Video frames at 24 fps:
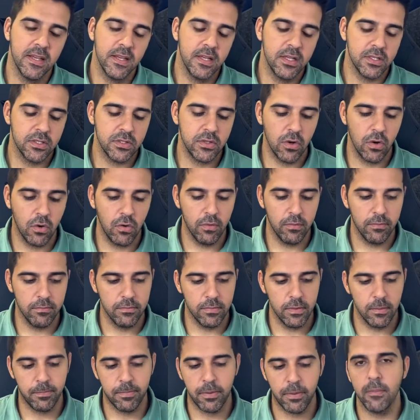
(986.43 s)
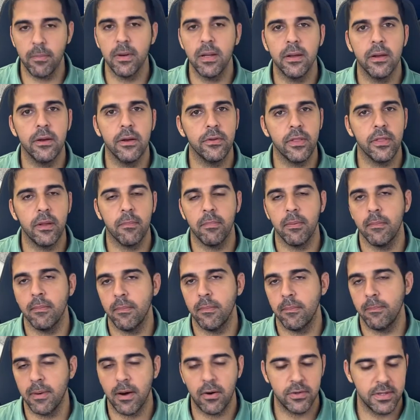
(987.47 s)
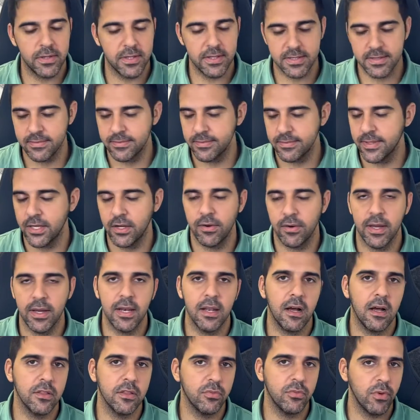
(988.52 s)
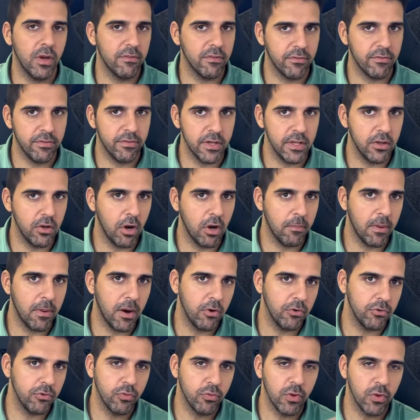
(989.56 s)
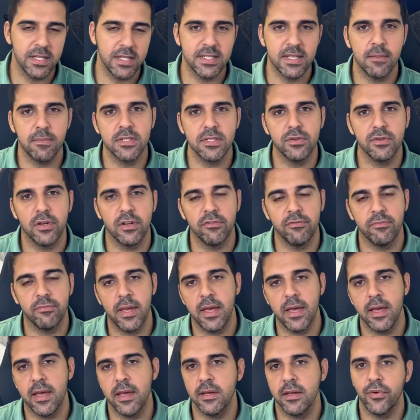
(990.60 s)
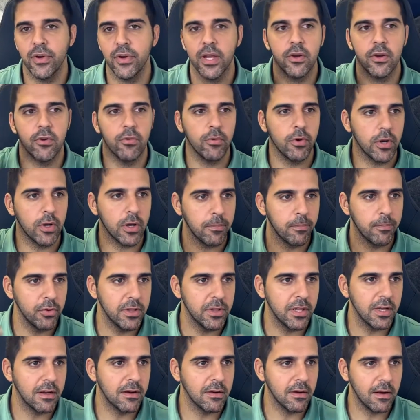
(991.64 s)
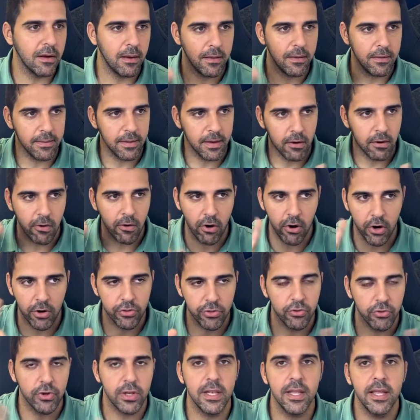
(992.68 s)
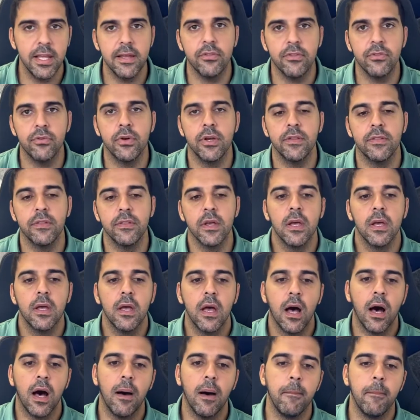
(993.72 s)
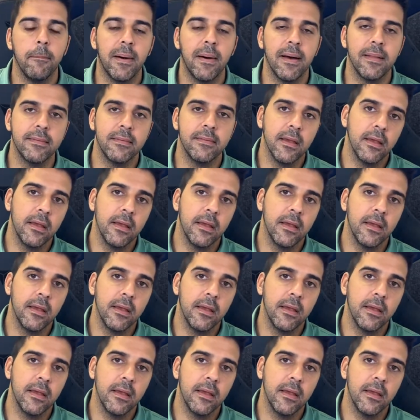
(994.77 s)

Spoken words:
So you probably heard about this, you know, a lot. We have a video about what is Amazon FBA aggregator. We're going to put the card or a link to it. But